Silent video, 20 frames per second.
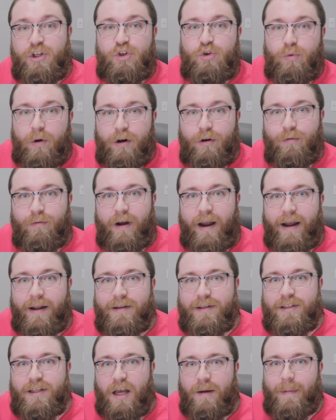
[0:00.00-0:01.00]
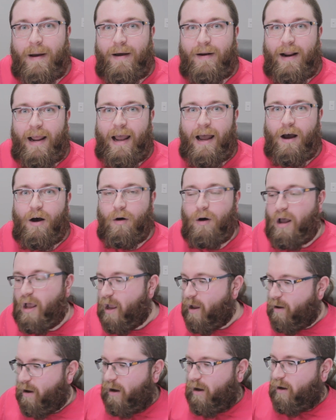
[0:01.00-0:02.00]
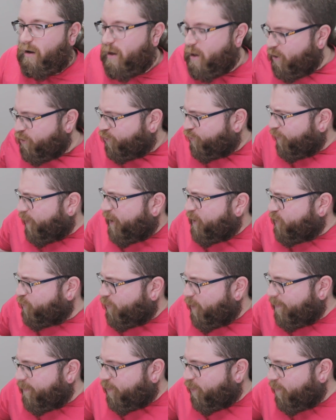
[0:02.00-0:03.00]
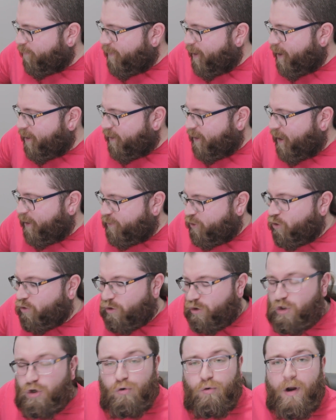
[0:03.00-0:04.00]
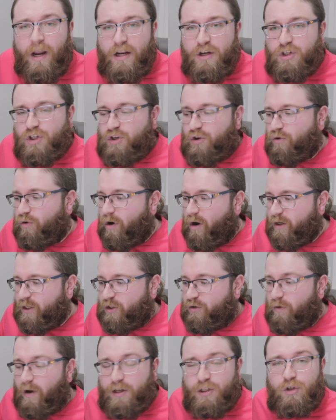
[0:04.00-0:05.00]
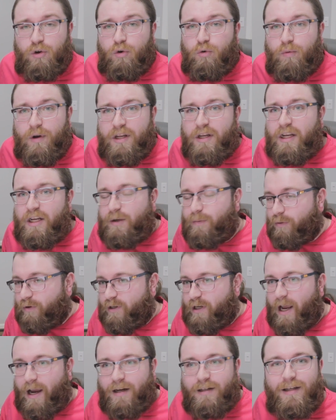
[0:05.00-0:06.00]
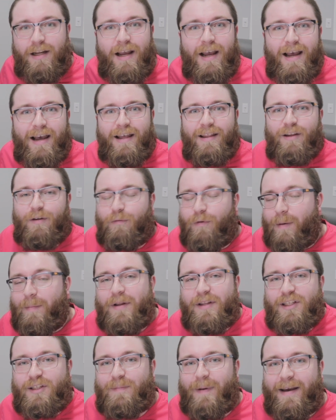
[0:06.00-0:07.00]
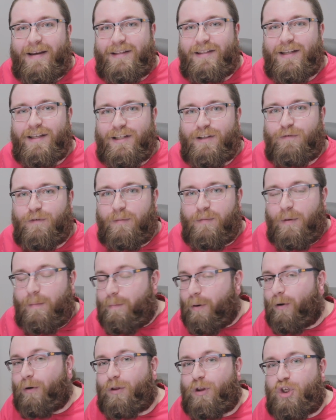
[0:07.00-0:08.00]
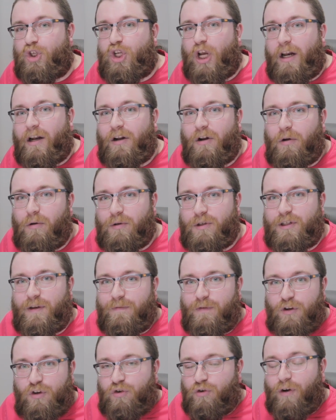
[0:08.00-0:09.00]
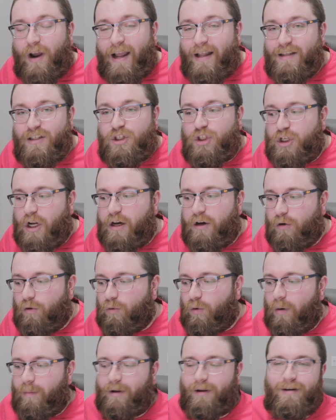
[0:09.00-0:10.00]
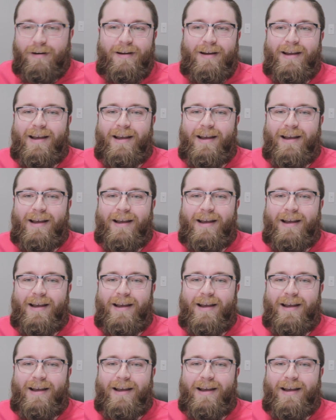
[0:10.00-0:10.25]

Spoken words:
Twitter rants about how trans women are men and you're a deranged cross-dresser and we need to protect the women's spaces from the birth genitals of the transgender woman.